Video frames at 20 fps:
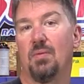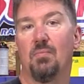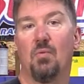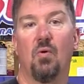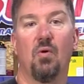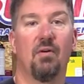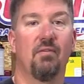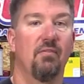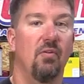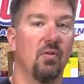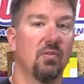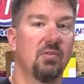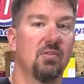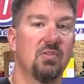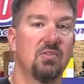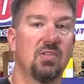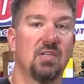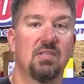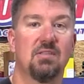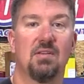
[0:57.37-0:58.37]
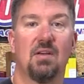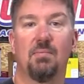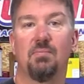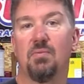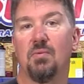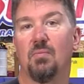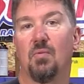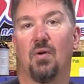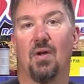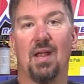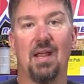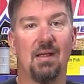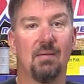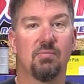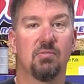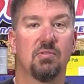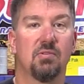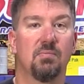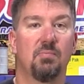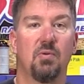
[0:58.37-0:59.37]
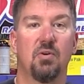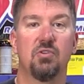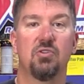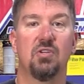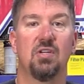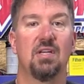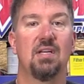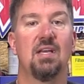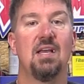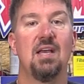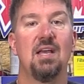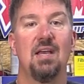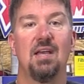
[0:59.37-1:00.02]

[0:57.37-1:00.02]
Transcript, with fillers: The more voltage that's up, the more amps they're pushing.